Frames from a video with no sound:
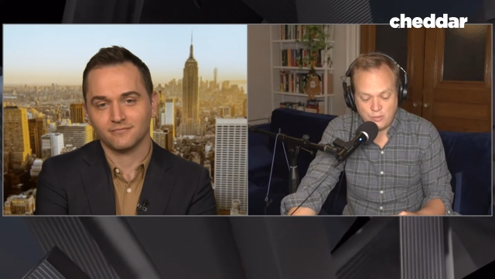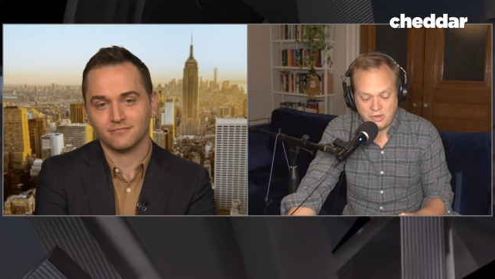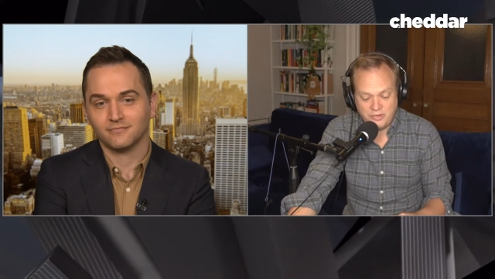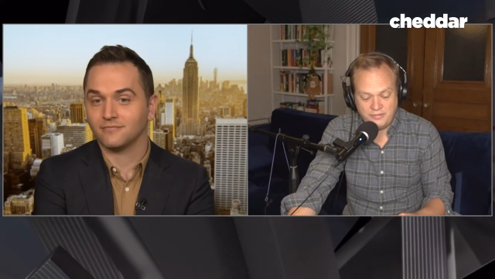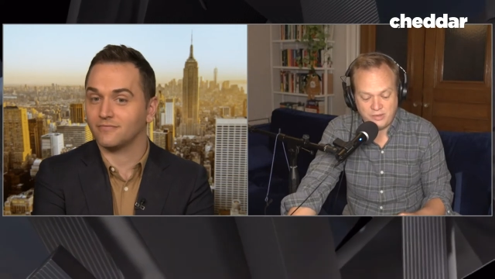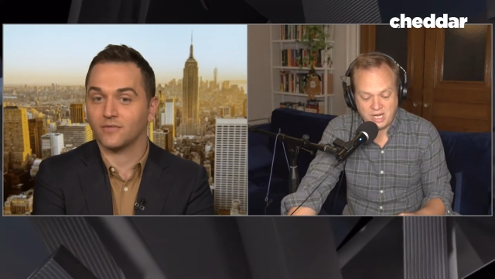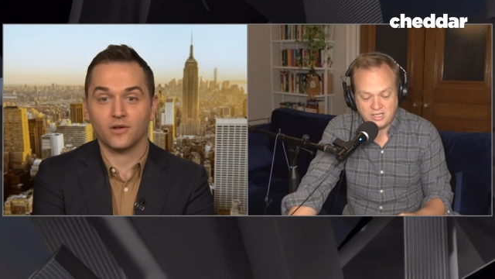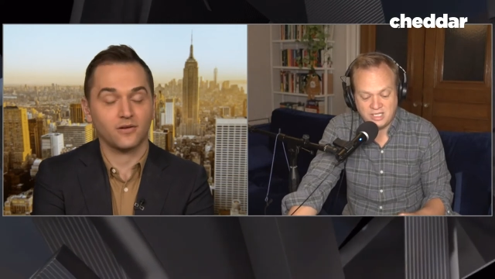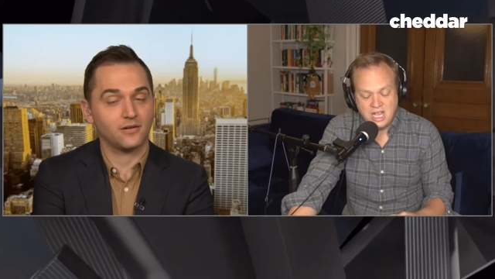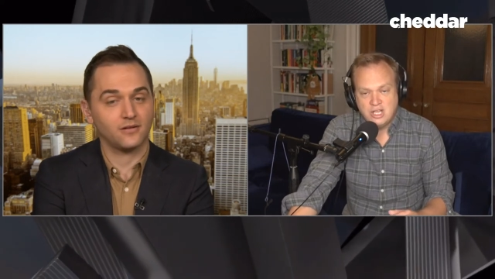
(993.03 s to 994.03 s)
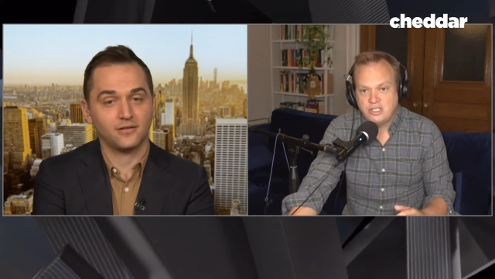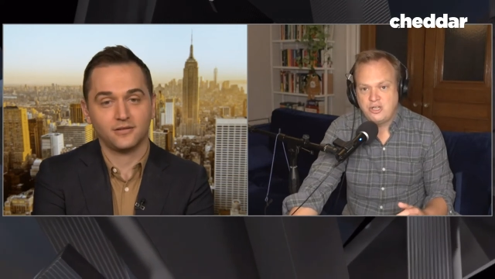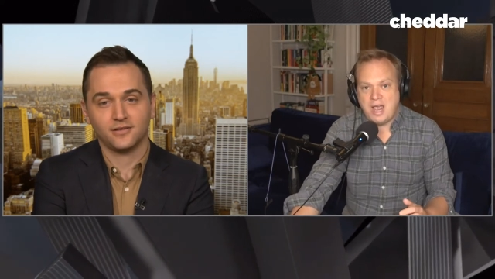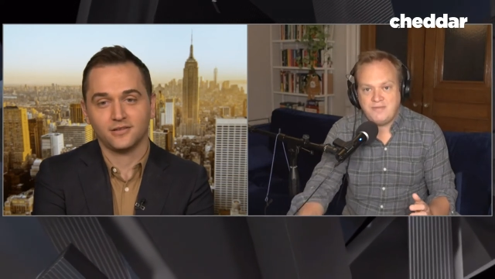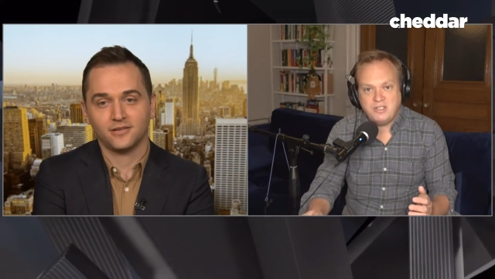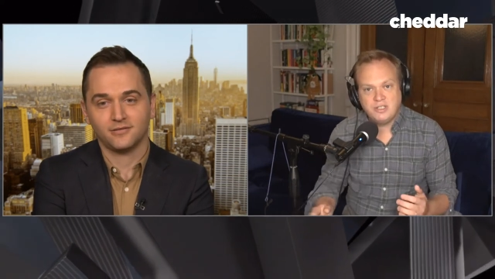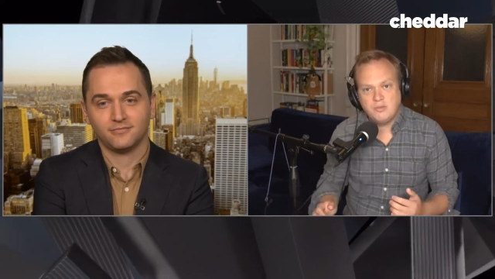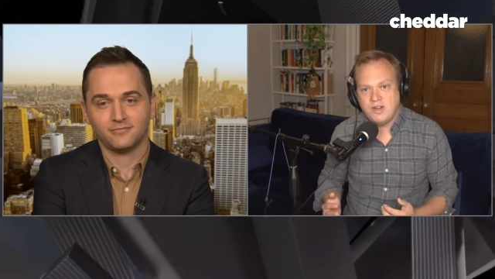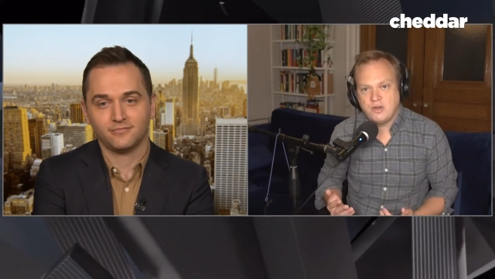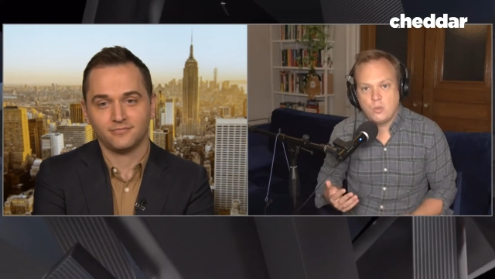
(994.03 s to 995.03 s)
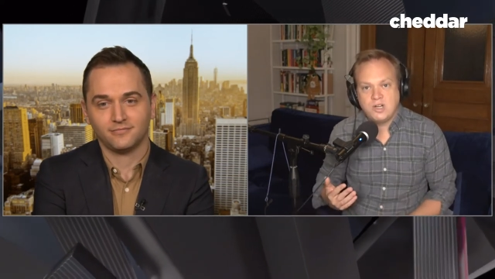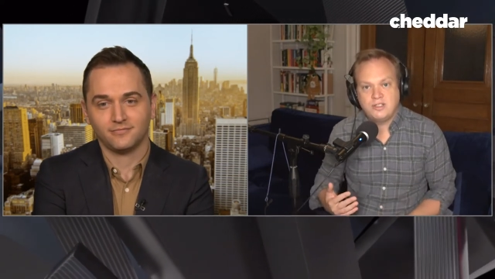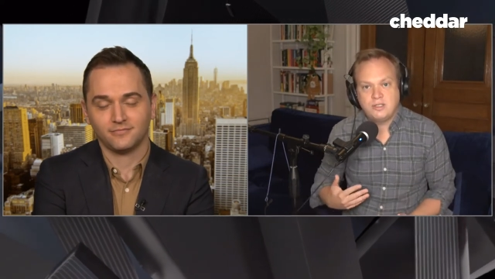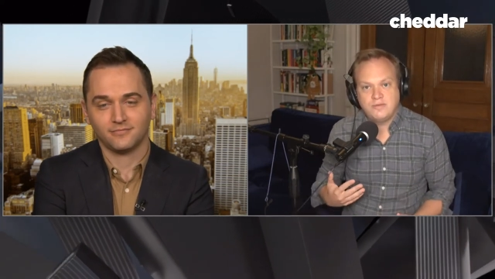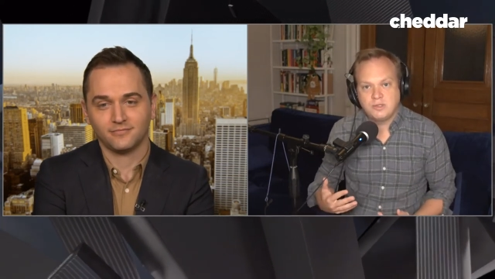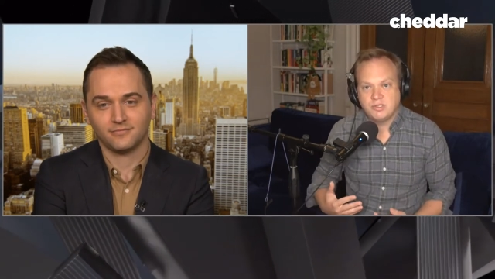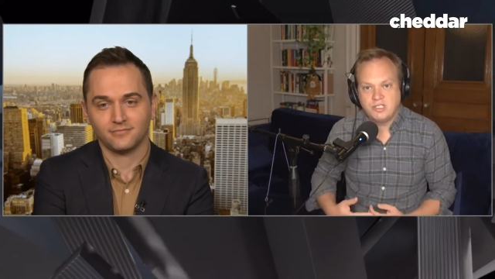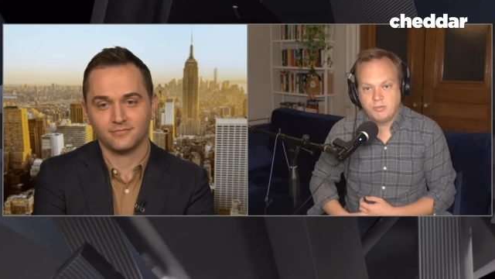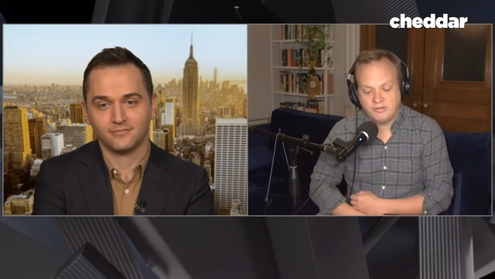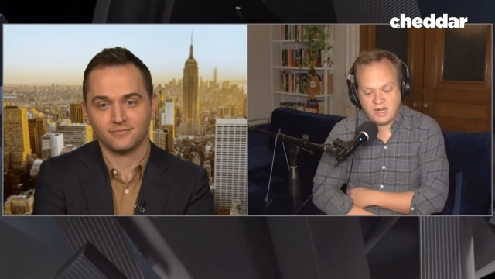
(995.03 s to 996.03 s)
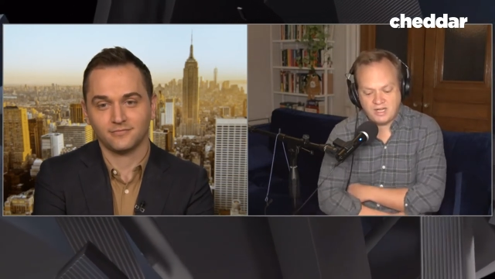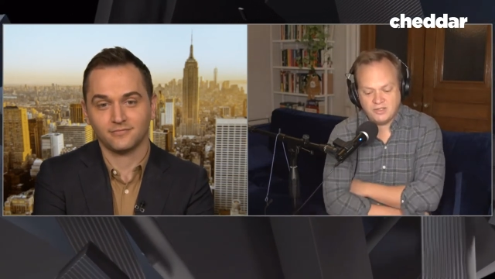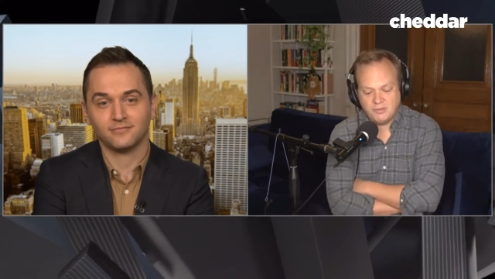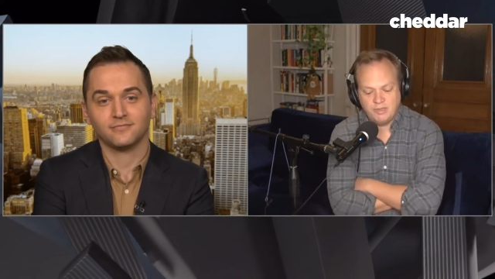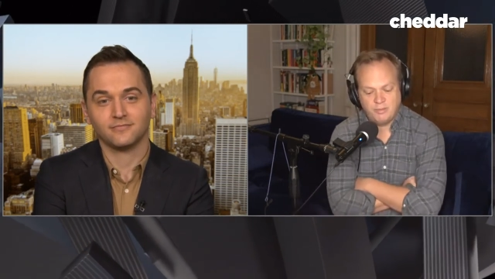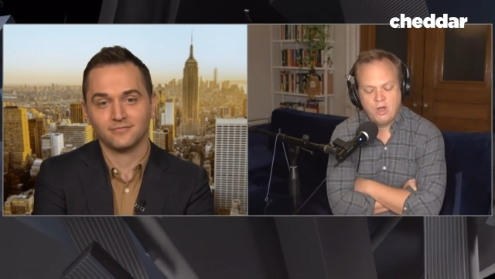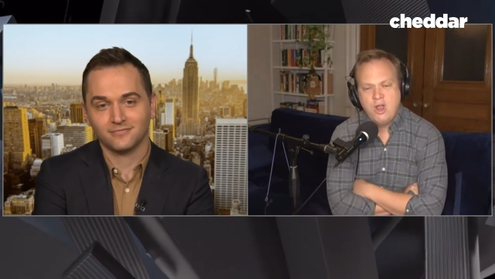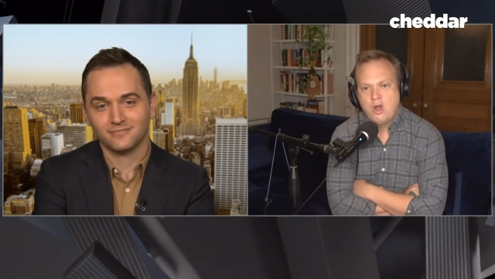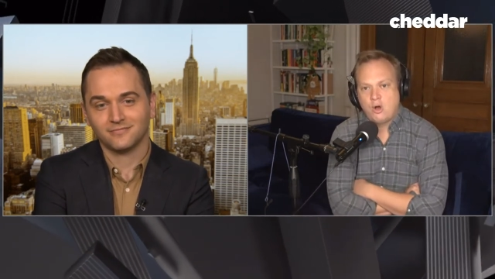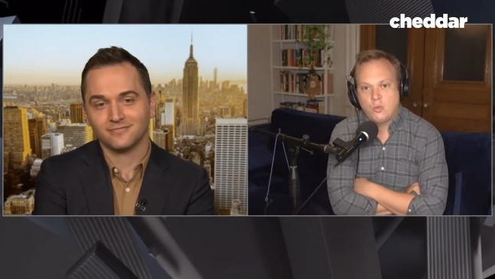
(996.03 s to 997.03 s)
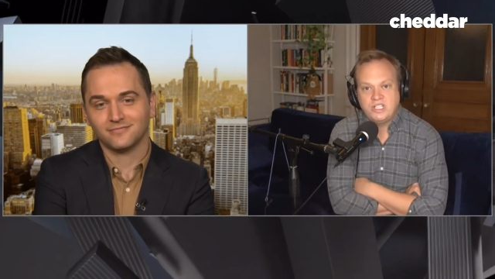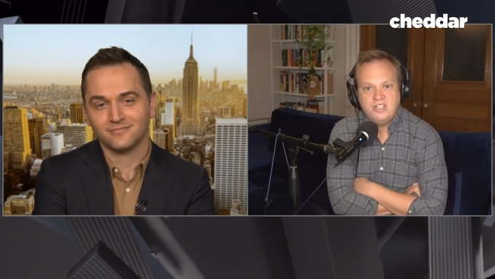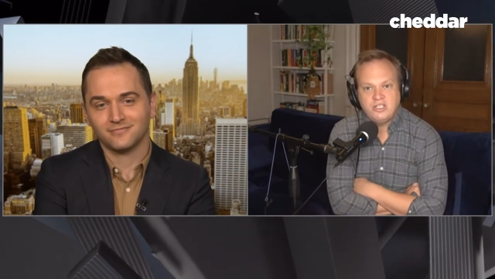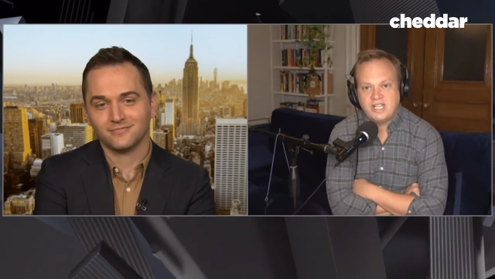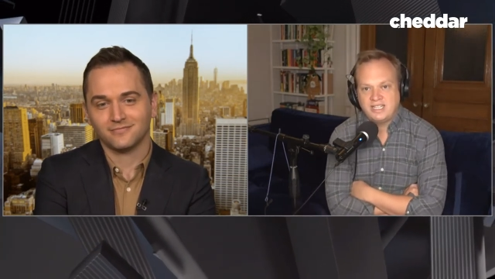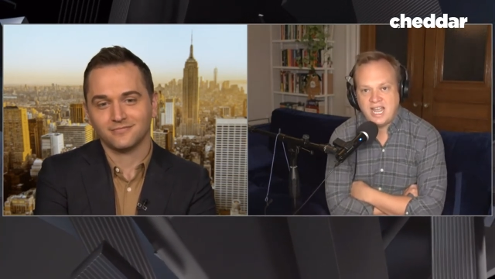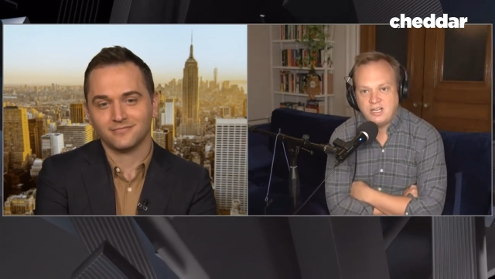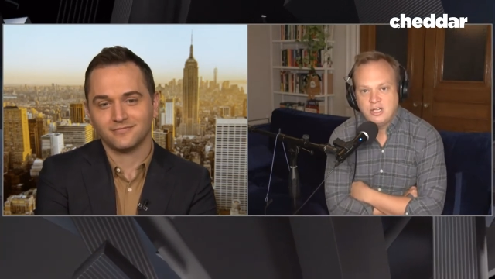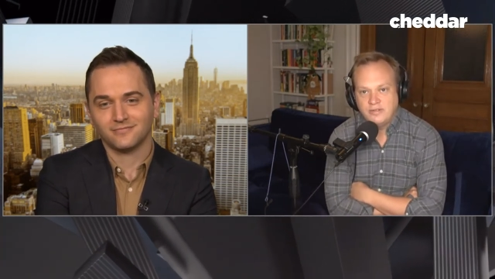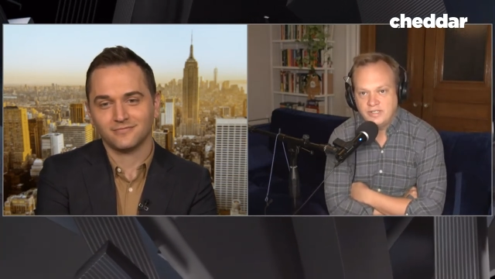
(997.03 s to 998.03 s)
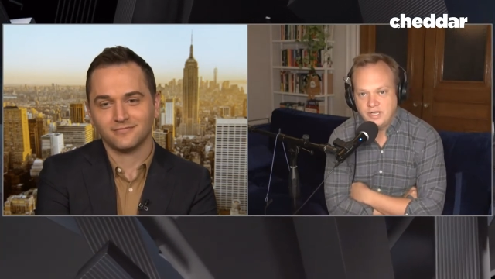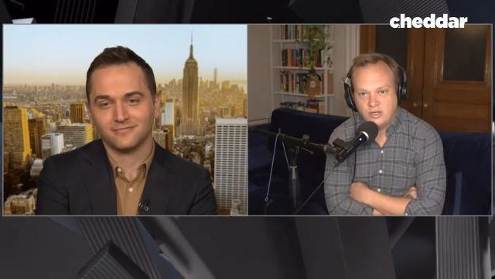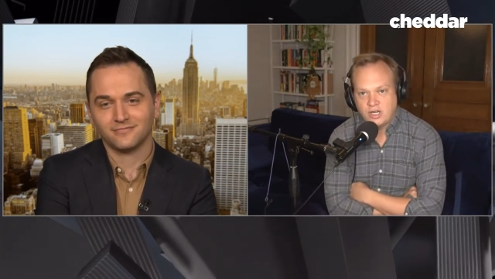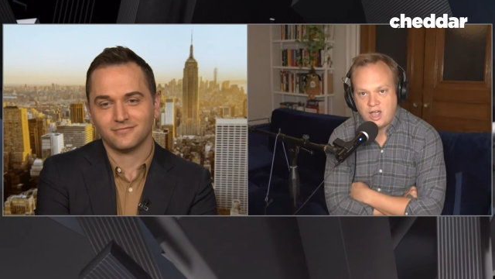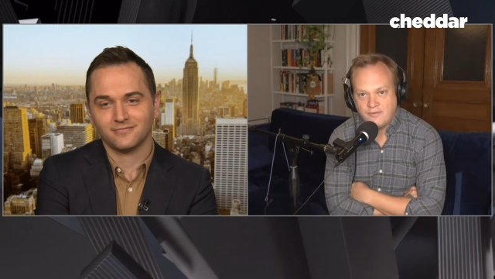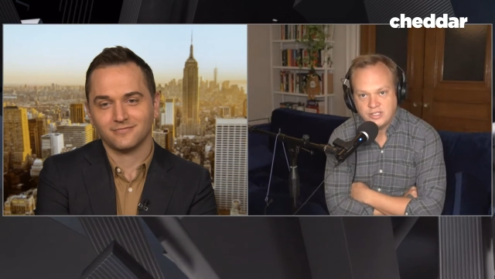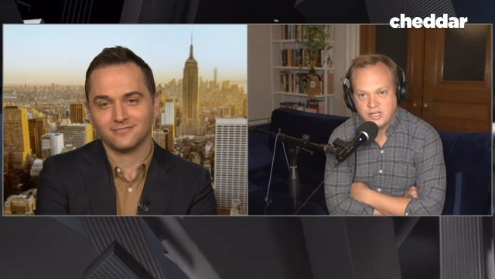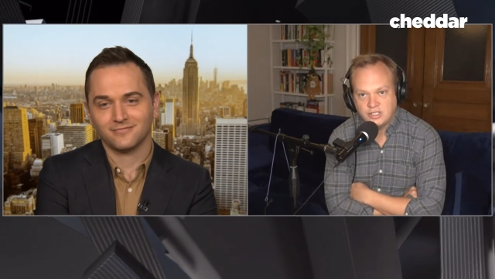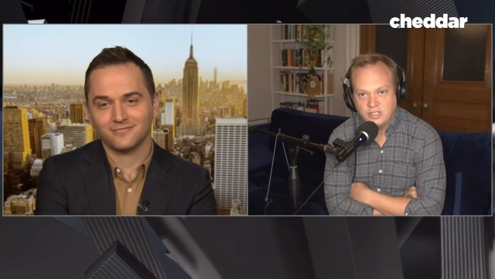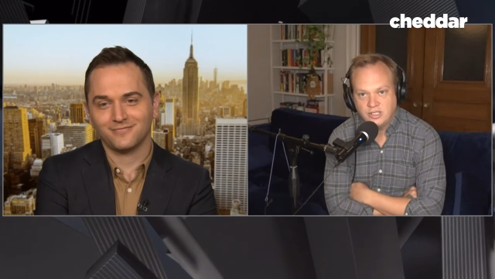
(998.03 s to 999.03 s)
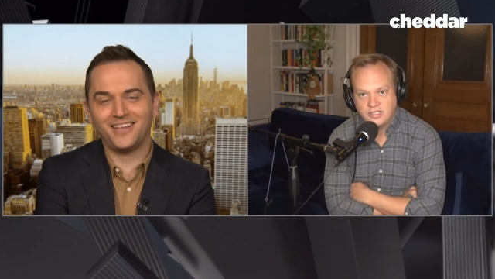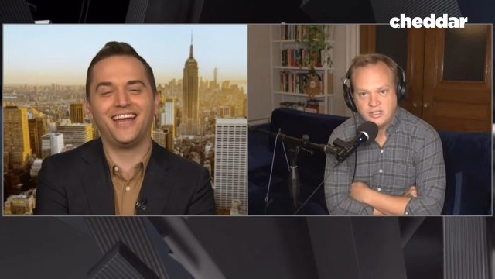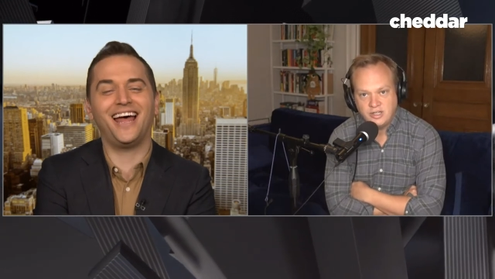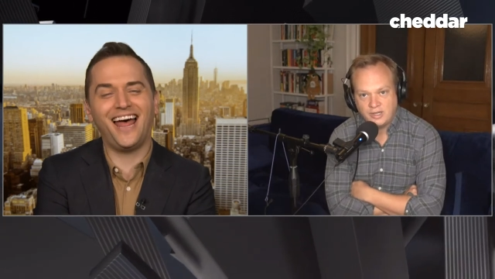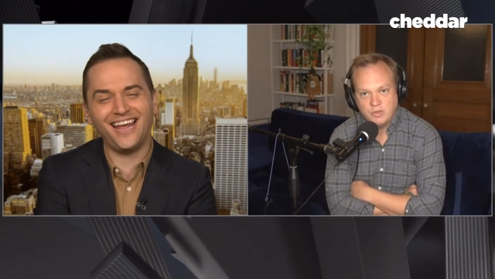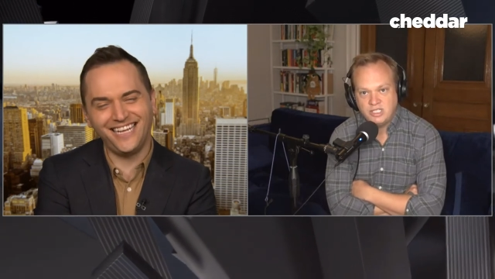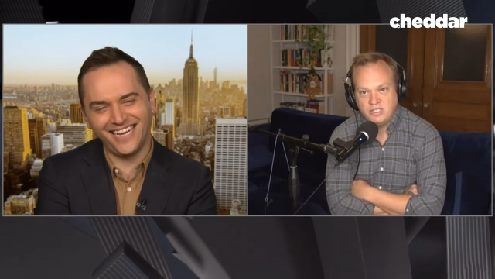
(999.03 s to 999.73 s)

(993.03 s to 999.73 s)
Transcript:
Speaker 1: wealthy friends. So you have to just wonder what service was he providing these people, or was he just like that good of a dinner conversationalist? Like was he